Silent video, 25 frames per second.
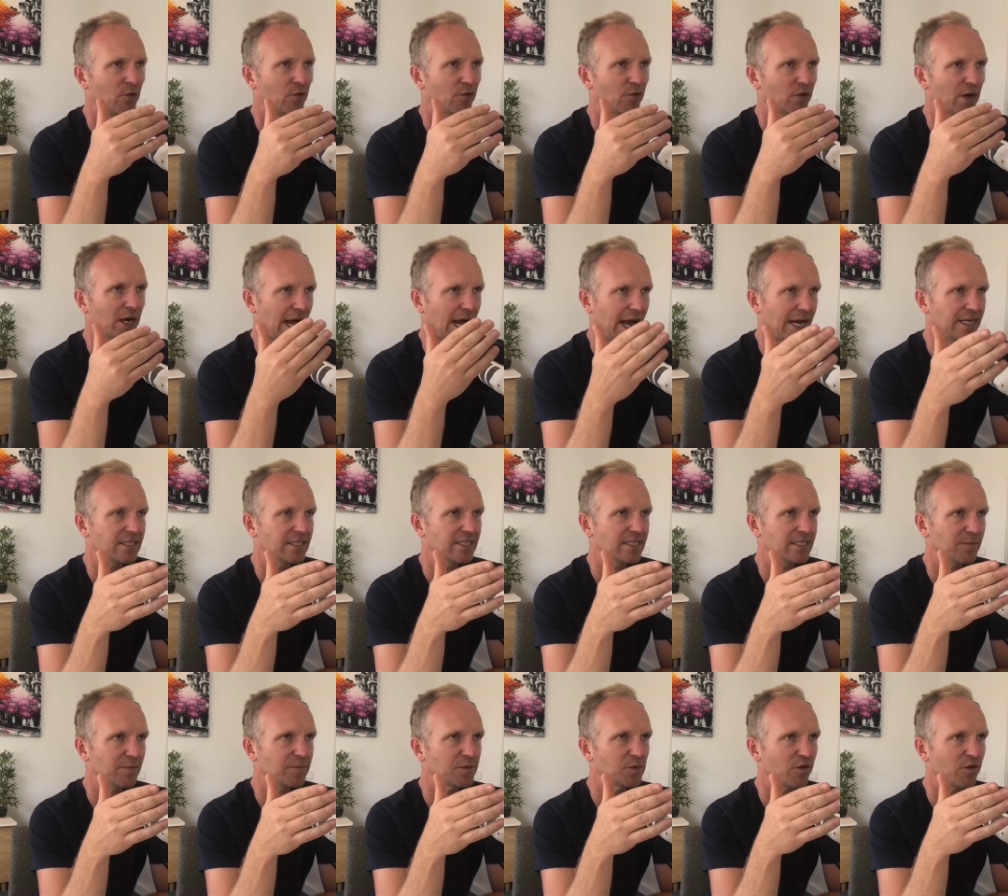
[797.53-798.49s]
build
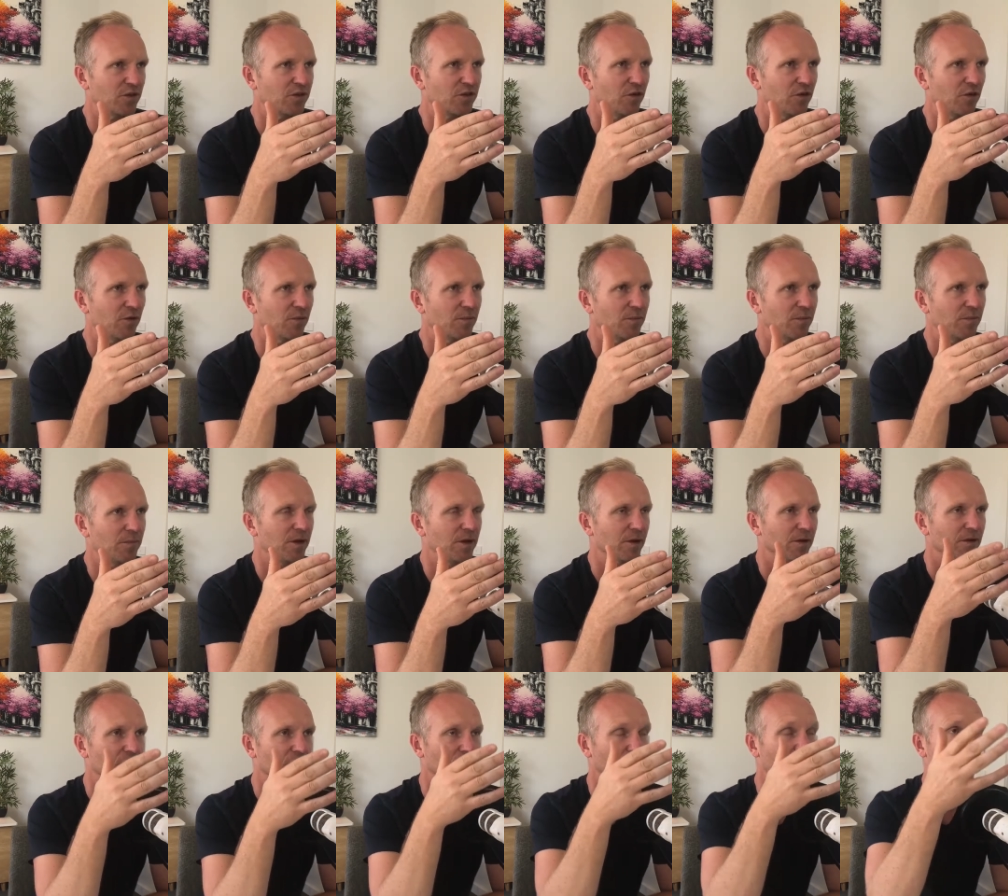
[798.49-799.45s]
relationships with your
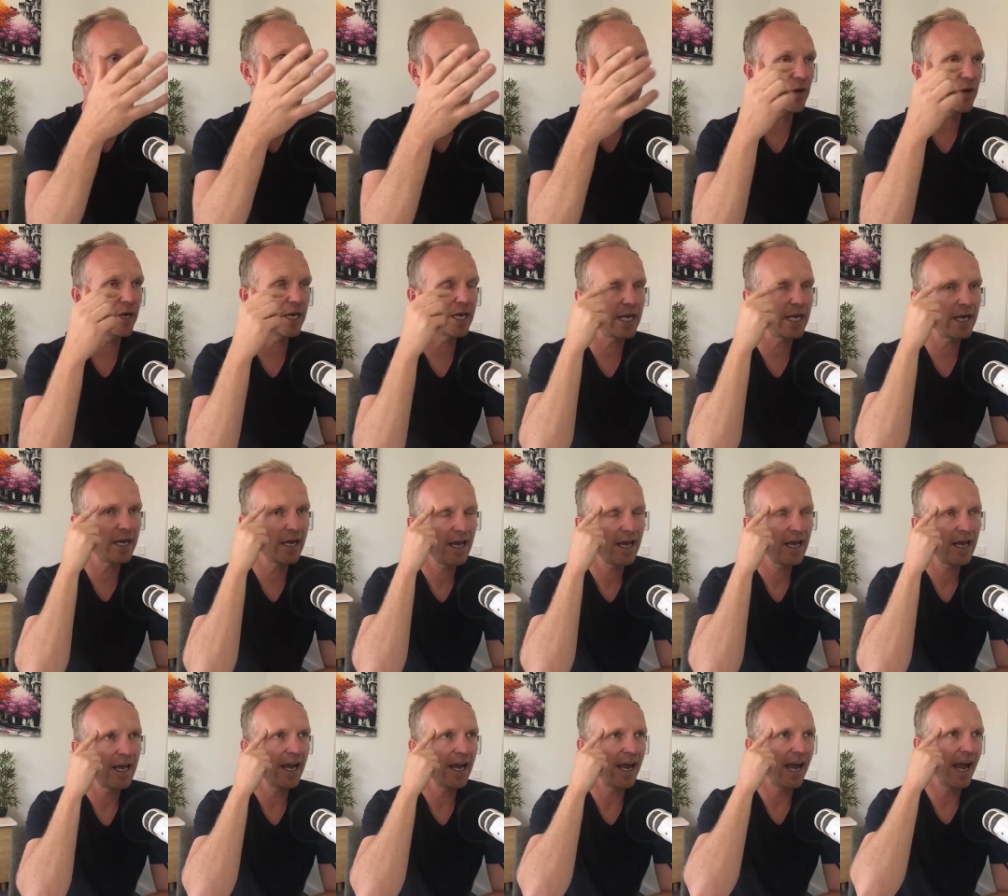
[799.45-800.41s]
your, your community.
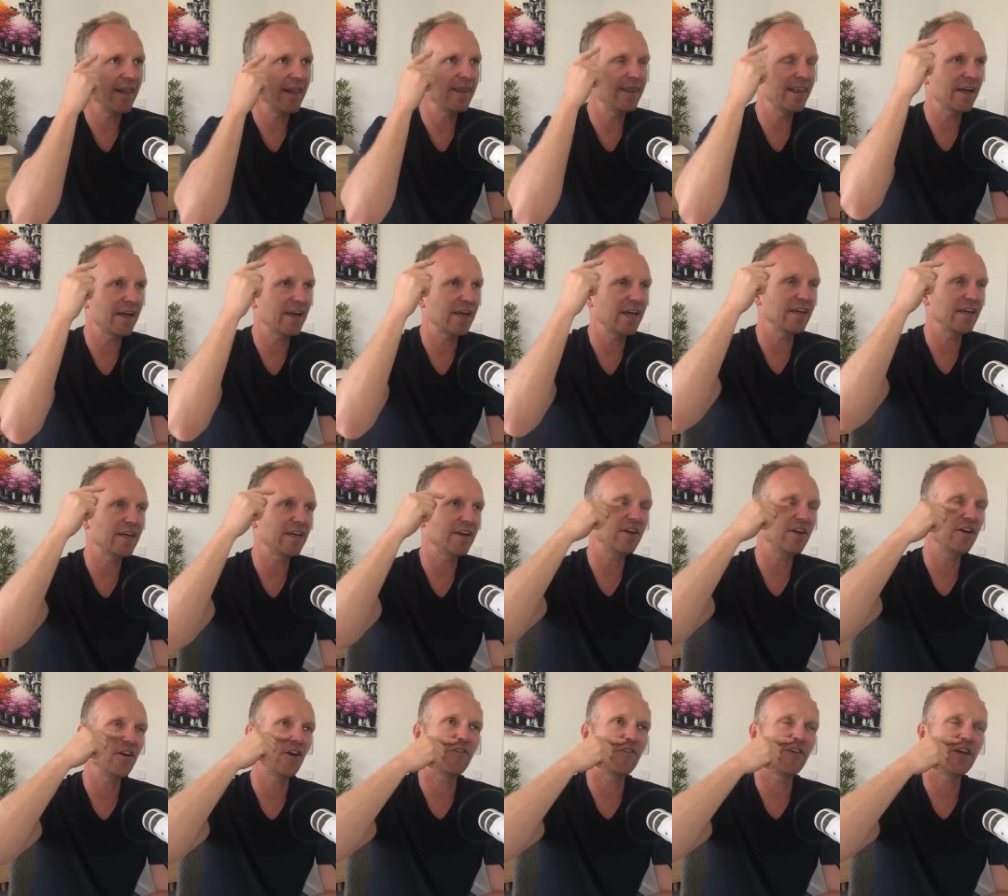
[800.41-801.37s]
And that eh,
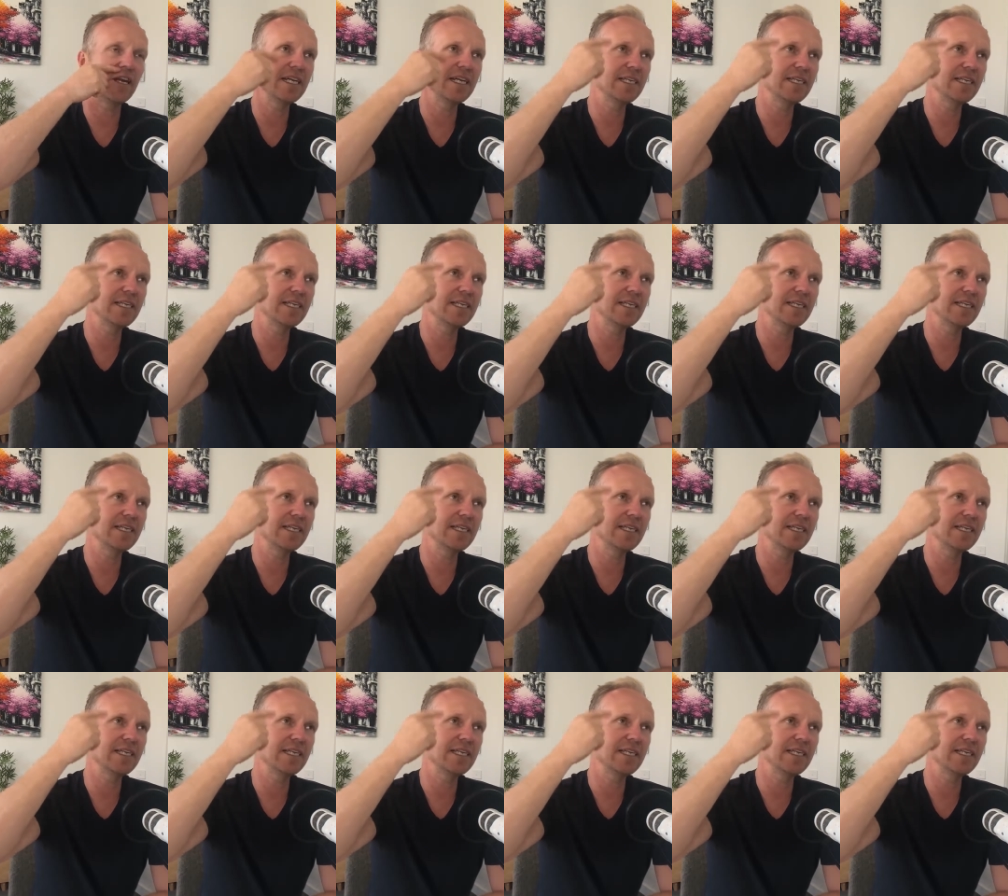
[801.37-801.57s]
you know, if